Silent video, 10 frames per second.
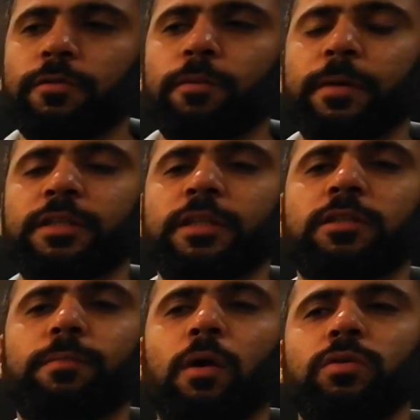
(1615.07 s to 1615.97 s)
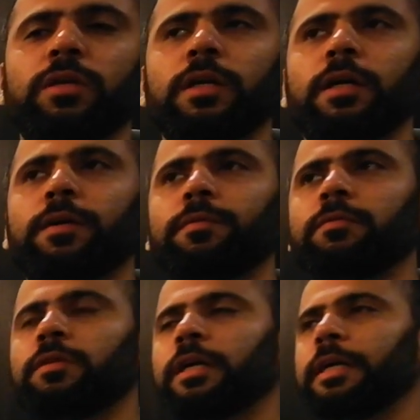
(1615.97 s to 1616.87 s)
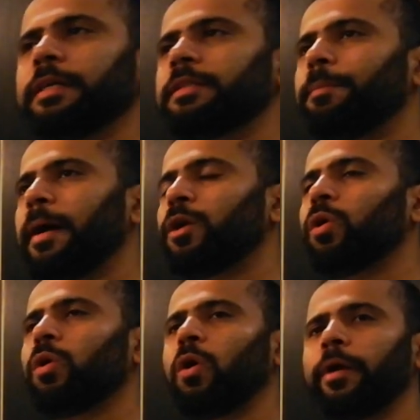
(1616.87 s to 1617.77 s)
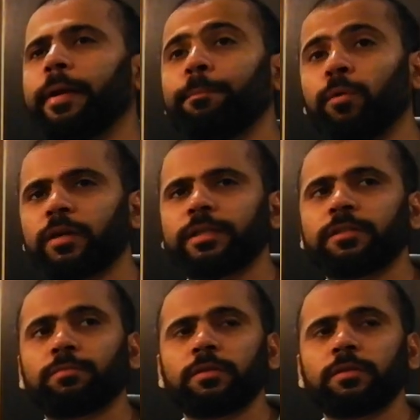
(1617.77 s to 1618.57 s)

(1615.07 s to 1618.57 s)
our patients about the decreased libido or impotence